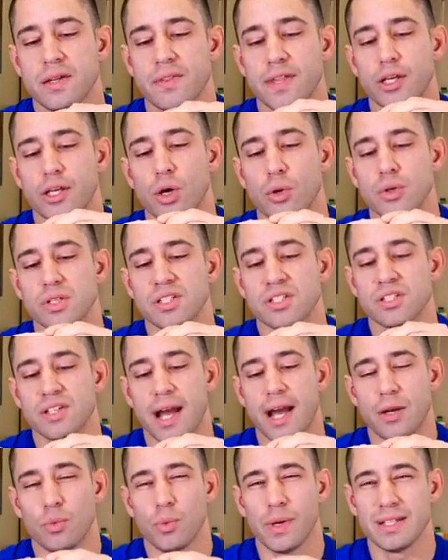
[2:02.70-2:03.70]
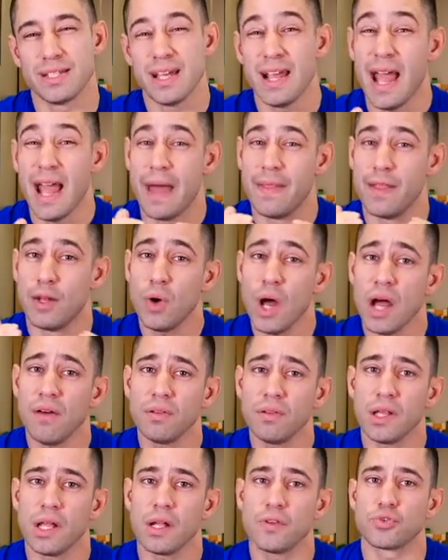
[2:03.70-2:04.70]
they go sideways, and they don't have
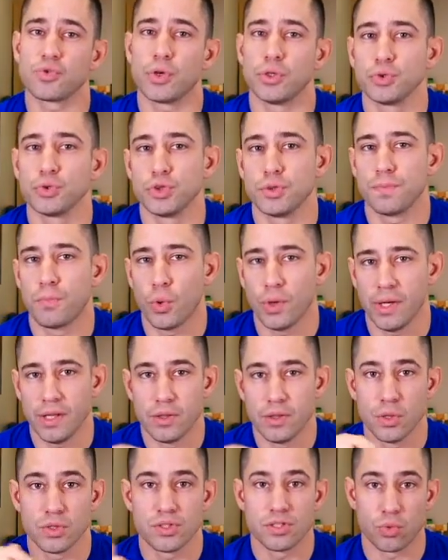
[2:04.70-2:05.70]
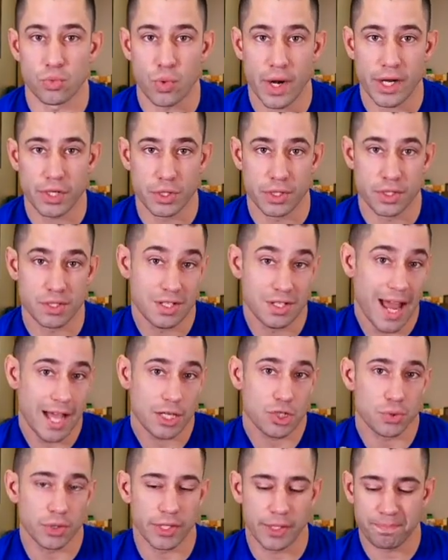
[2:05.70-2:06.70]
a lot of structural support in those directions
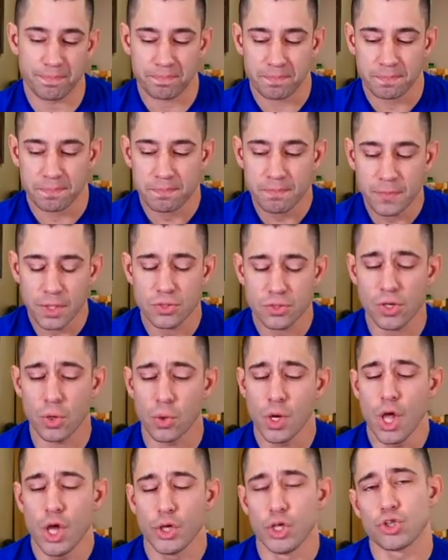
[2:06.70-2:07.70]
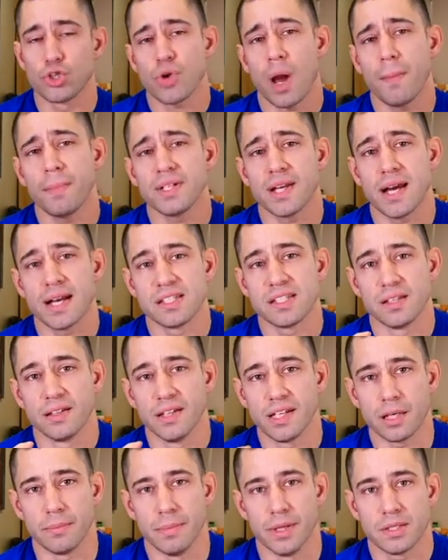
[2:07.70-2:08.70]
naturally. So you traumatize the
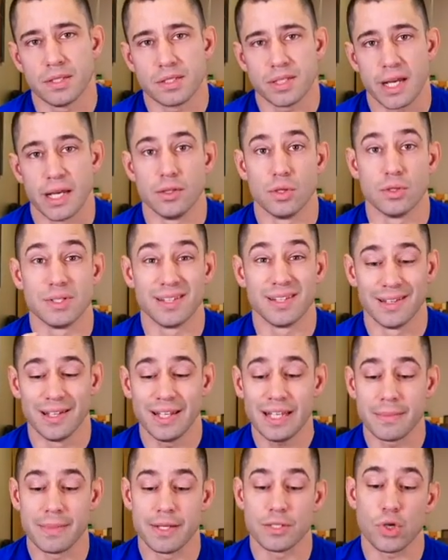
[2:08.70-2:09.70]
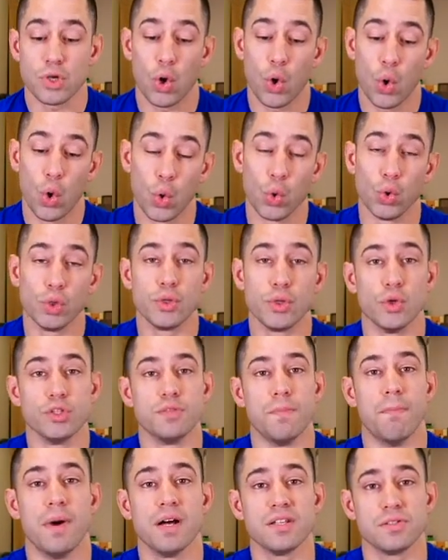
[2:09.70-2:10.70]
ligaments, and those ligaments hold
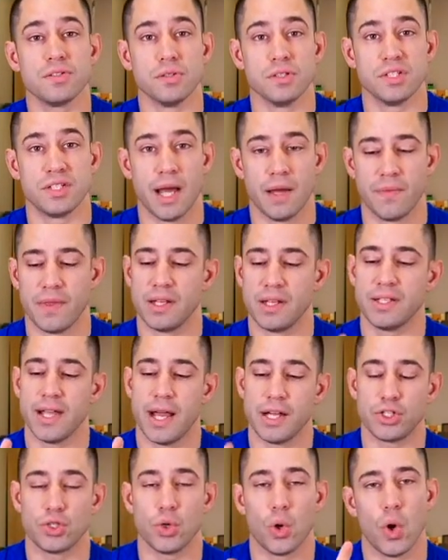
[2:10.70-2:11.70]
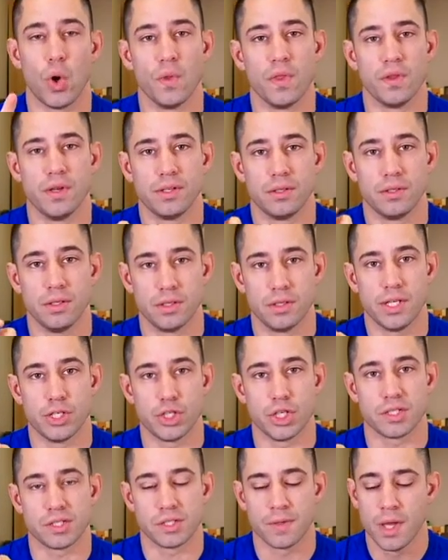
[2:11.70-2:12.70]
those muscles down that attach to all the
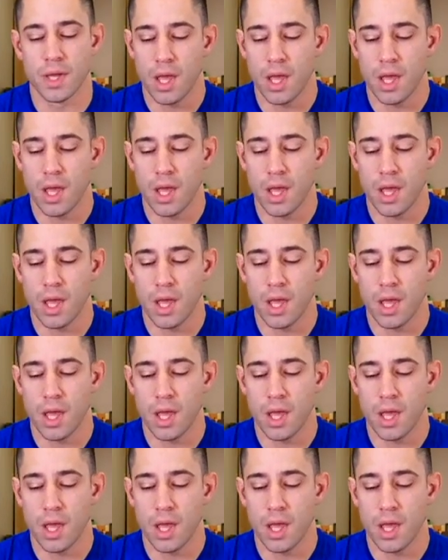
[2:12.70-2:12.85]
digits.